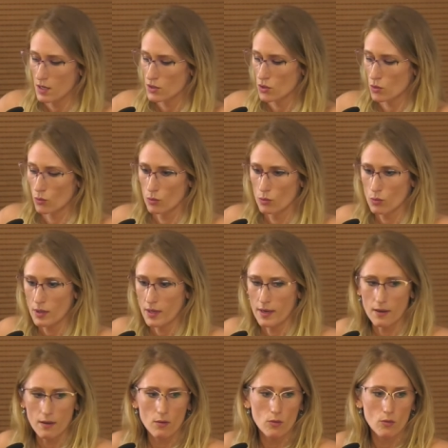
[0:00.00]
So
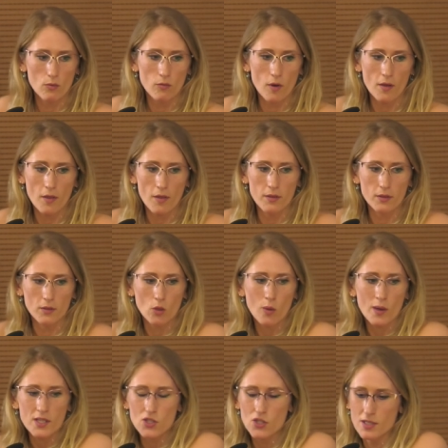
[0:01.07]
rather than
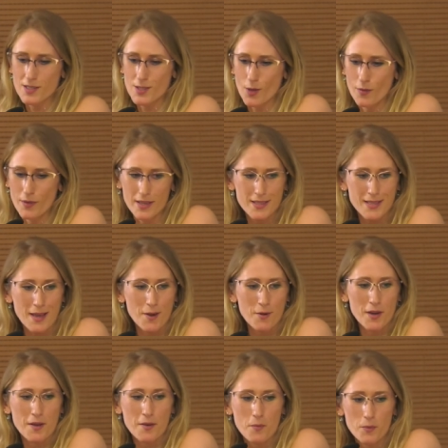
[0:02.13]
questions on this
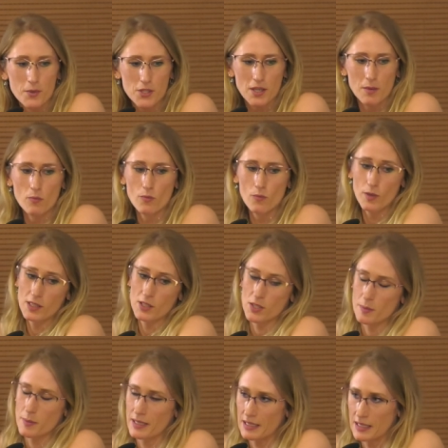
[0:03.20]
area, which I'm really
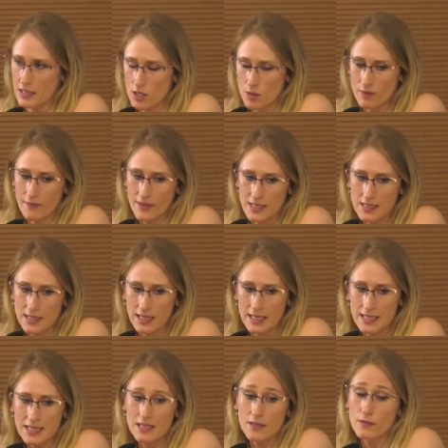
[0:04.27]
just beginning to
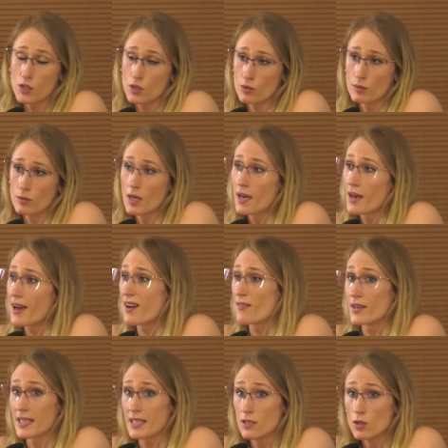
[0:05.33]
investigate, if you have
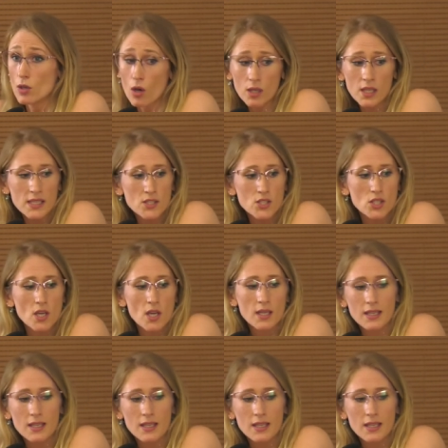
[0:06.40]
any knowledge,